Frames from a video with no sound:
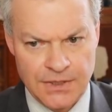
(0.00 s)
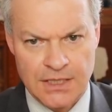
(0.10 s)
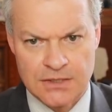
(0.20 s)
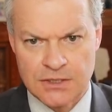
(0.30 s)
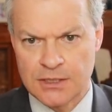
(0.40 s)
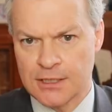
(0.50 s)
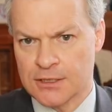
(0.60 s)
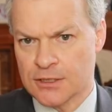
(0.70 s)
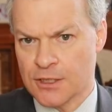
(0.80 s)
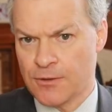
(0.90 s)
Yes, it
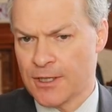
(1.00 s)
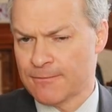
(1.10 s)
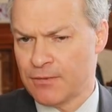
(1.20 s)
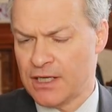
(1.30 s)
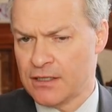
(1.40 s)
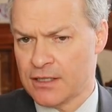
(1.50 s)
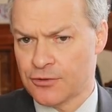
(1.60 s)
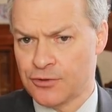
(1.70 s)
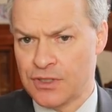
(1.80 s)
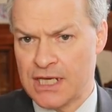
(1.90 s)
is. So I can play that
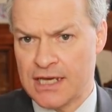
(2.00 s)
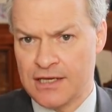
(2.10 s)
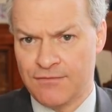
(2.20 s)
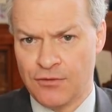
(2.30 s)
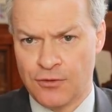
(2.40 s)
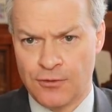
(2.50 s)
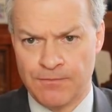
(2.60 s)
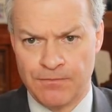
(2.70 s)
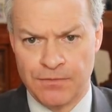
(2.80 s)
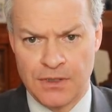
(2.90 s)
through the A for
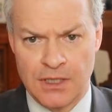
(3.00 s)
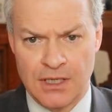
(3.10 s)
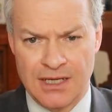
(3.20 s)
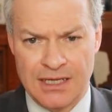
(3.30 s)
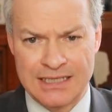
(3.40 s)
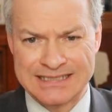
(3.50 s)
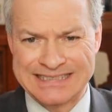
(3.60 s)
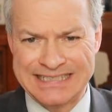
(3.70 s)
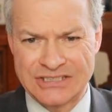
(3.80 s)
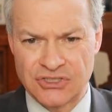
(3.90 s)
a
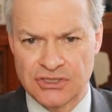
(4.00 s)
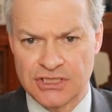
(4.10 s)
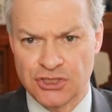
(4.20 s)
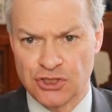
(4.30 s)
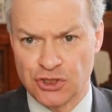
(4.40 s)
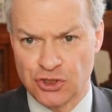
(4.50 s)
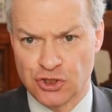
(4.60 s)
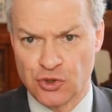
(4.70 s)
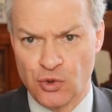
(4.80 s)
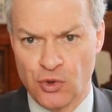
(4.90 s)
decentish
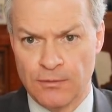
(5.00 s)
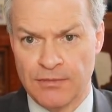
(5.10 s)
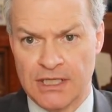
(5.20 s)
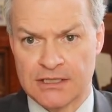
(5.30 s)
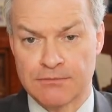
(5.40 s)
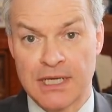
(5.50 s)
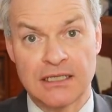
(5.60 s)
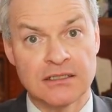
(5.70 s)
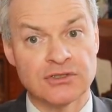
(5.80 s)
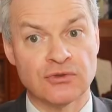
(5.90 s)
score. It's
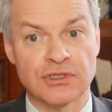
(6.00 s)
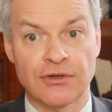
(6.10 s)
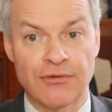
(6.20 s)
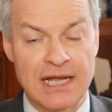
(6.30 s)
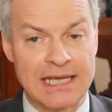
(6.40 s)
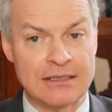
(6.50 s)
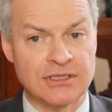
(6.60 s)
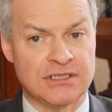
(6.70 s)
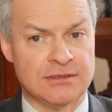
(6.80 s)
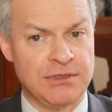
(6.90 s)
mainly sorting the rack out.
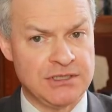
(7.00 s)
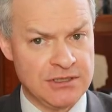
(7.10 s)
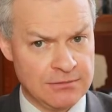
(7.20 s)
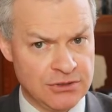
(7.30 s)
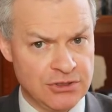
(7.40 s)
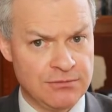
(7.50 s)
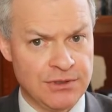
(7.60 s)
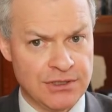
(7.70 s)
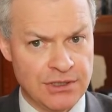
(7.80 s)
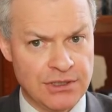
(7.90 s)
It's splitting up the
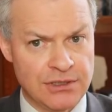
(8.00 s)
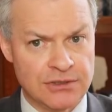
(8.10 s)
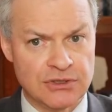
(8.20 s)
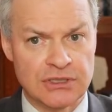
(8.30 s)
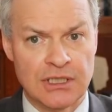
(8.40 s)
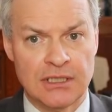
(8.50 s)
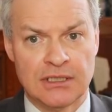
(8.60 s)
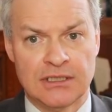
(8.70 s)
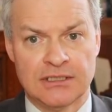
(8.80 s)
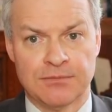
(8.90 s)
duplicate R's.
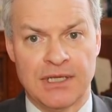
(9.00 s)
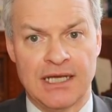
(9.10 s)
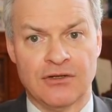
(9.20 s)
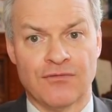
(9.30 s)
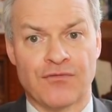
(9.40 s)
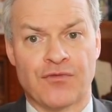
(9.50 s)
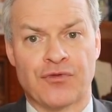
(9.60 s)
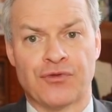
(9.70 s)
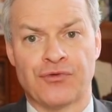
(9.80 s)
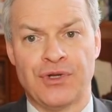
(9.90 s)
It's playing off
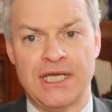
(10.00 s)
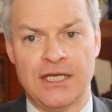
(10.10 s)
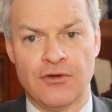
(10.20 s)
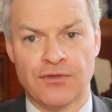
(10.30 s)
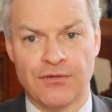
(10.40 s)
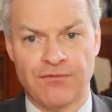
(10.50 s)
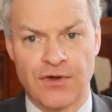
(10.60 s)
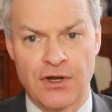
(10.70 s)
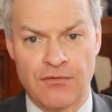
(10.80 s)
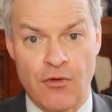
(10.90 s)
3 of the
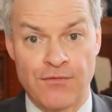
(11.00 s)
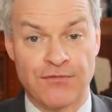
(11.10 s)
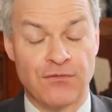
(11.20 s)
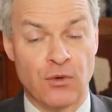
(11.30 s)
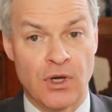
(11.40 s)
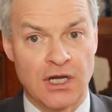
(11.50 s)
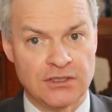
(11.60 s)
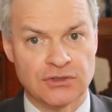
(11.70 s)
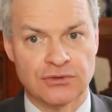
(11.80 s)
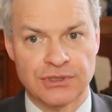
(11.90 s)
4
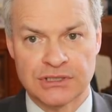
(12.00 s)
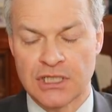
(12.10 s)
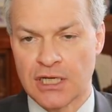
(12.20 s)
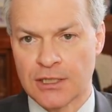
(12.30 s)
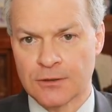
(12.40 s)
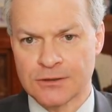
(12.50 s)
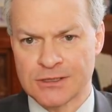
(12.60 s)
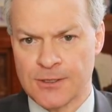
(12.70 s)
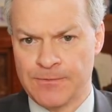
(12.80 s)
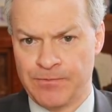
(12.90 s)
high-scoring tiles.
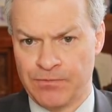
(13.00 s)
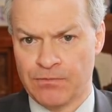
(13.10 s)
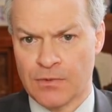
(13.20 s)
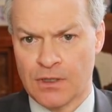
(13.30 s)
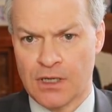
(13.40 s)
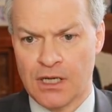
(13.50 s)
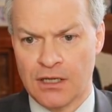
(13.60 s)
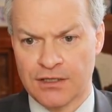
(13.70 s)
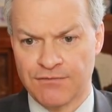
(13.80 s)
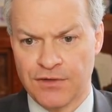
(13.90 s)
So I
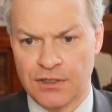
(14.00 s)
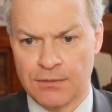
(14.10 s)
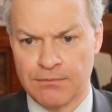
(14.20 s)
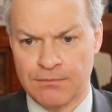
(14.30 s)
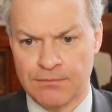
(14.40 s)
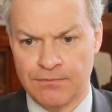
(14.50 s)
like farm,